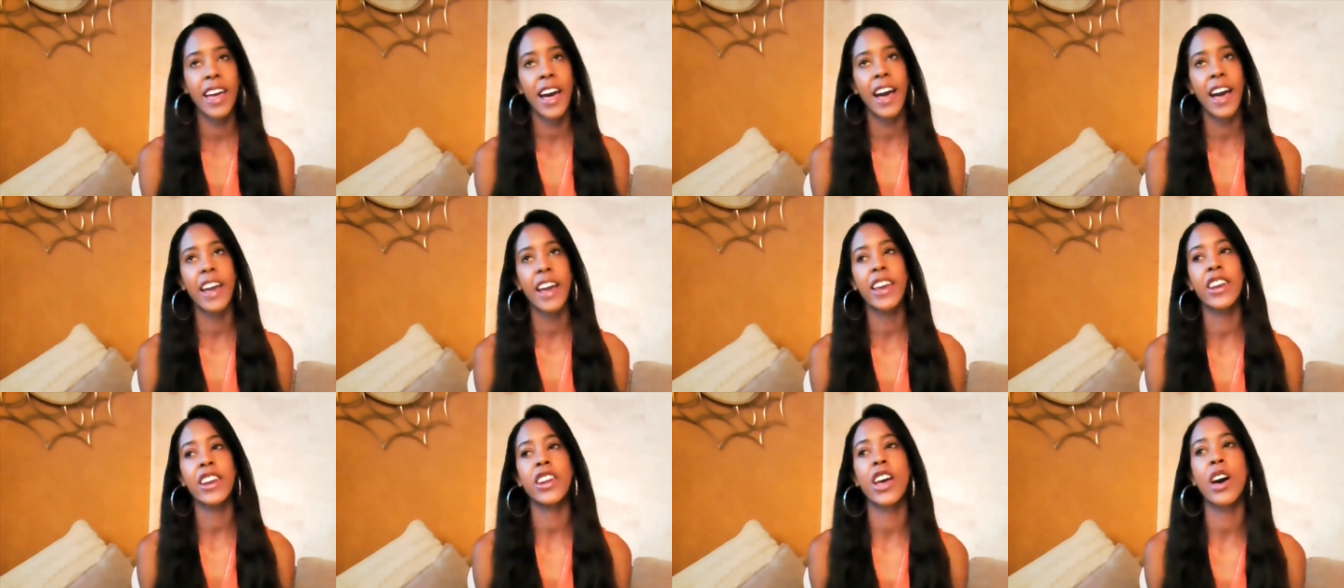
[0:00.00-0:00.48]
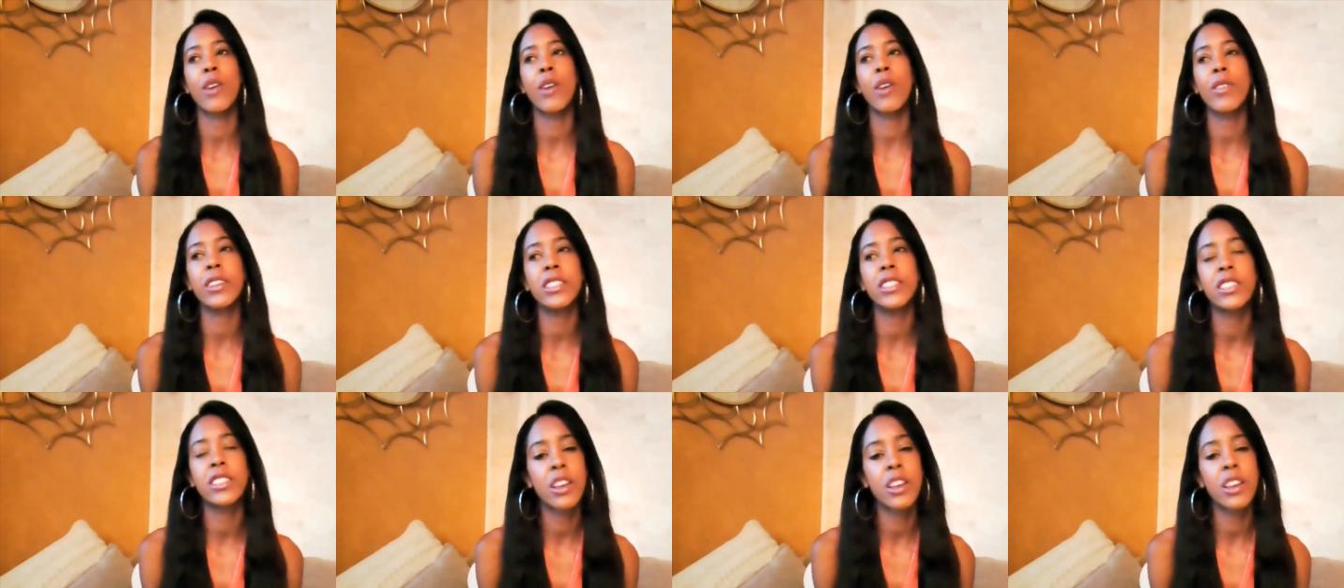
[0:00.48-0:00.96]
I know
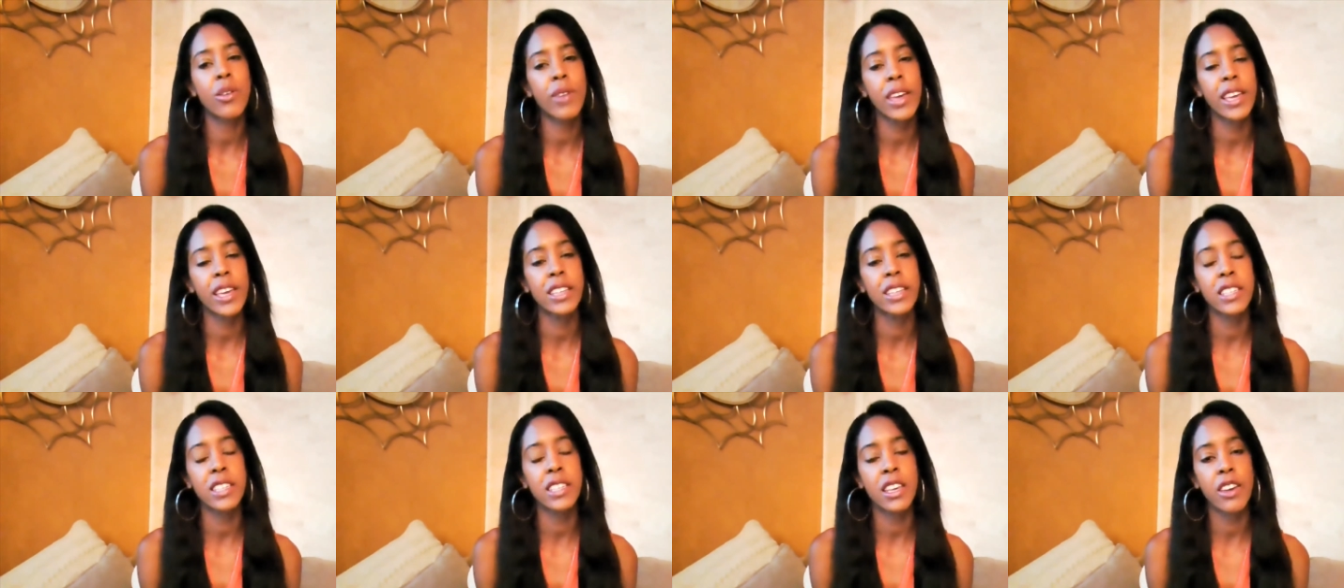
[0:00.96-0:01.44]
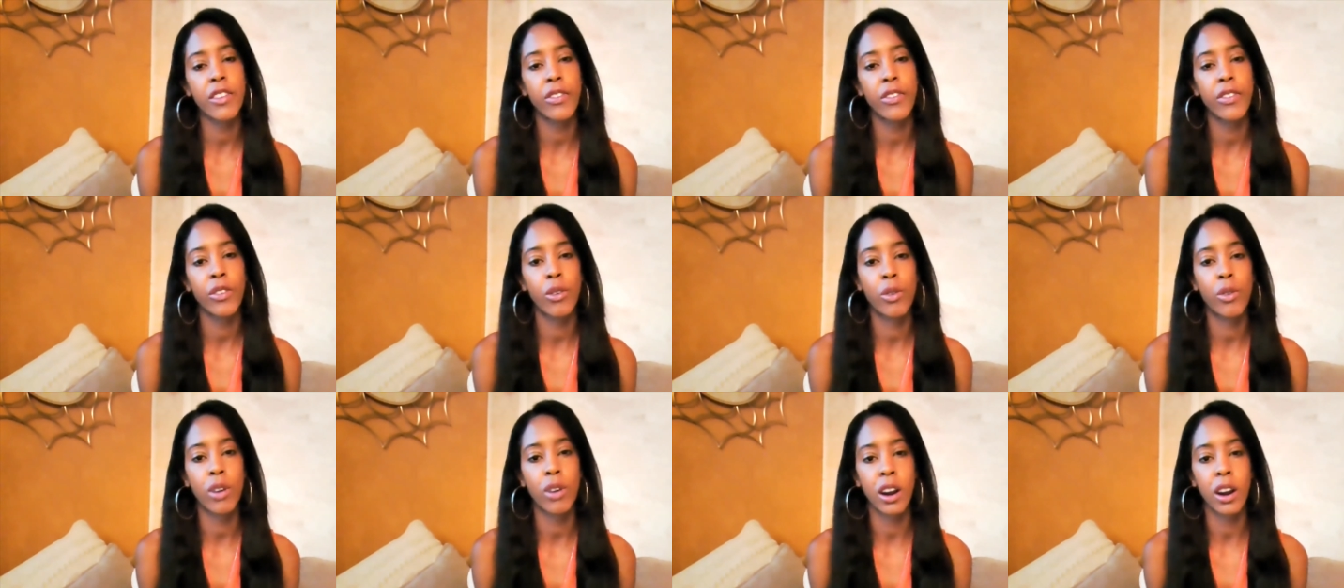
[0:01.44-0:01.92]
it's so easy
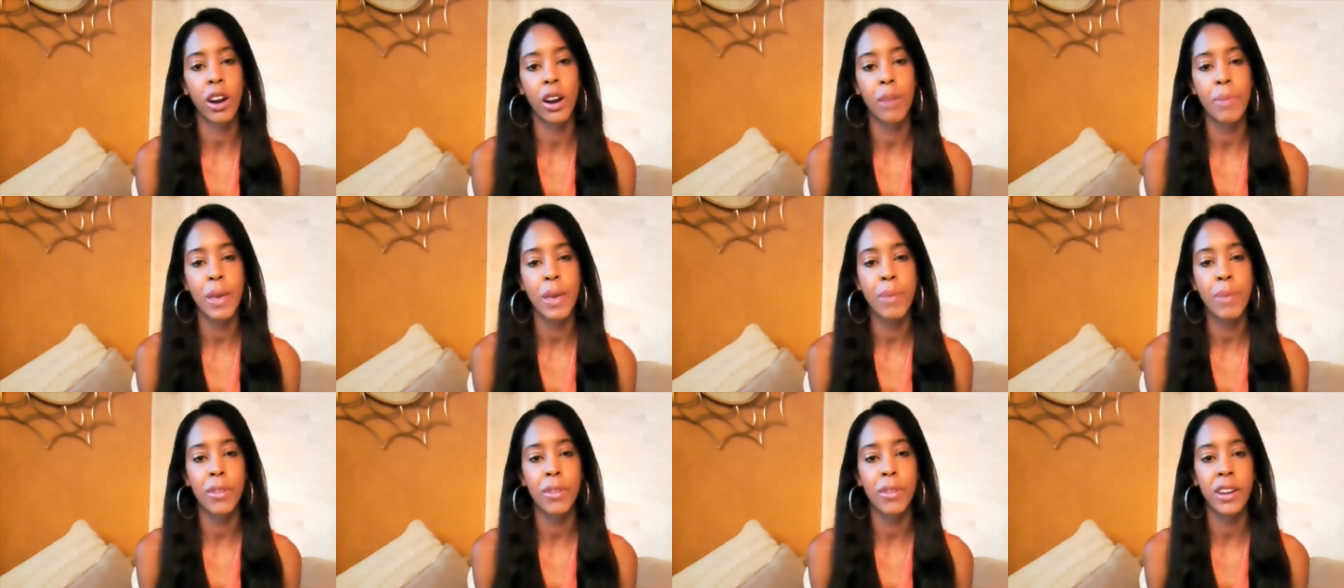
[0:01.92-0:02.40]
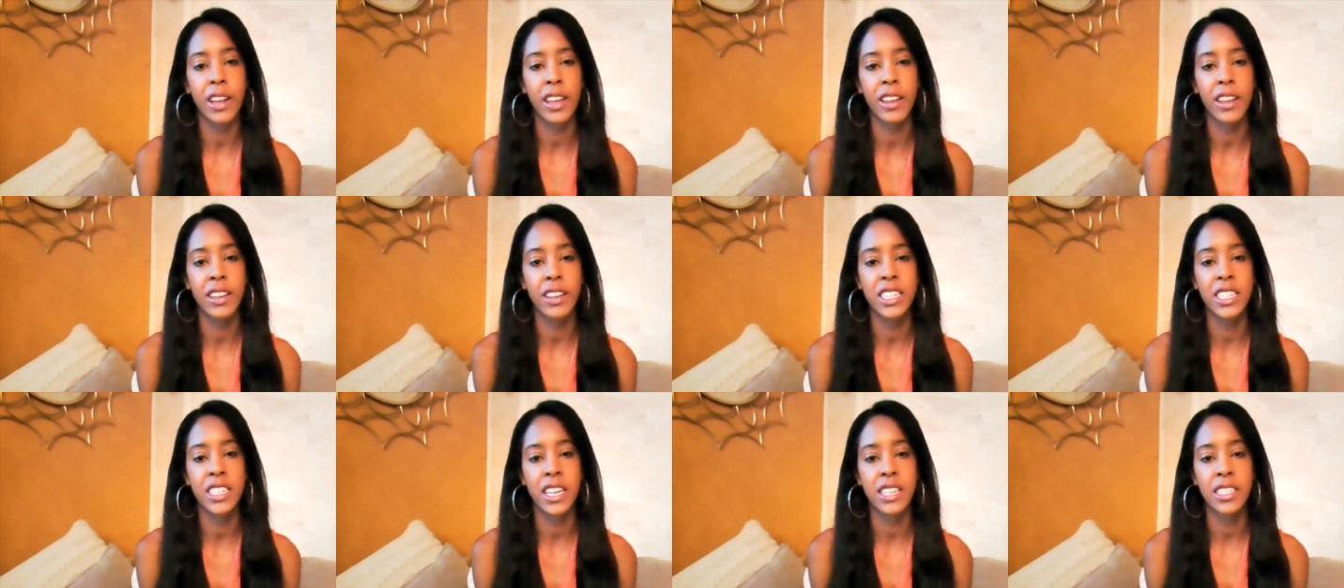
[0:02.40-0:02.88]
for people
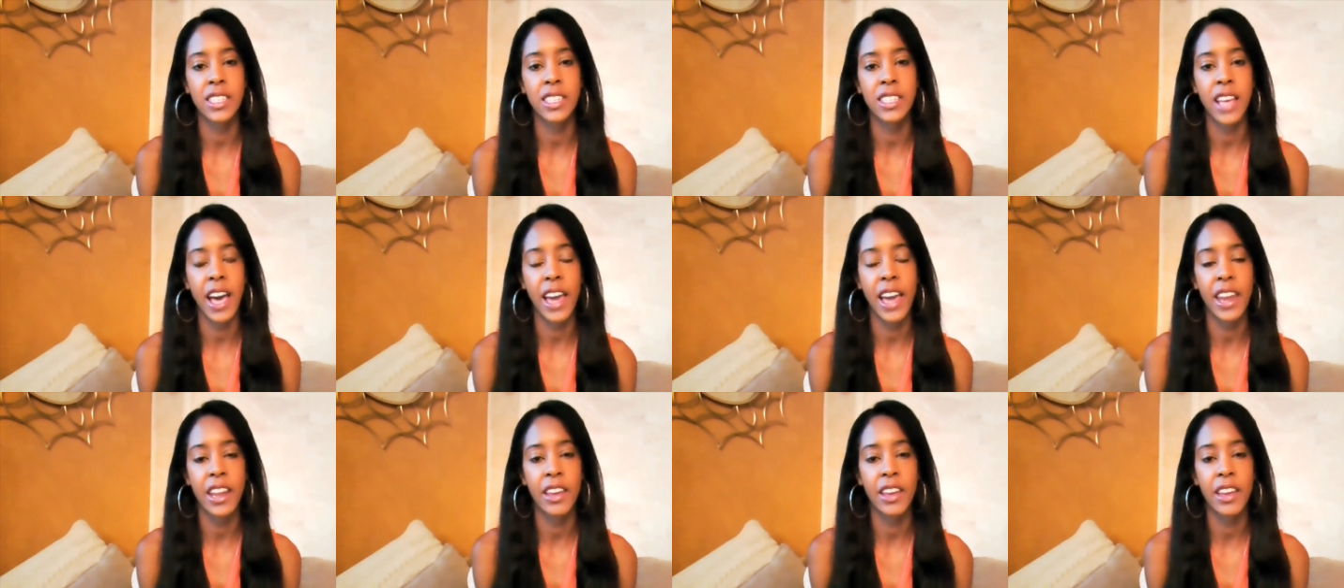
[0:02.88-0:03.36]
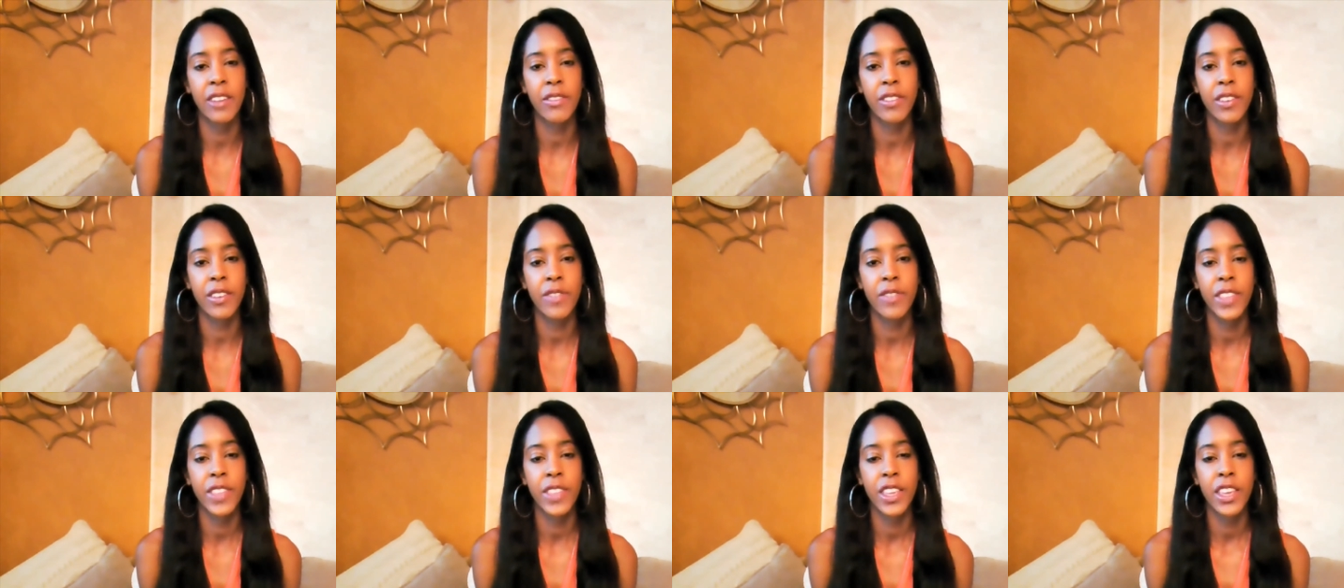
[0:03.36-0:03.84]
to just kind of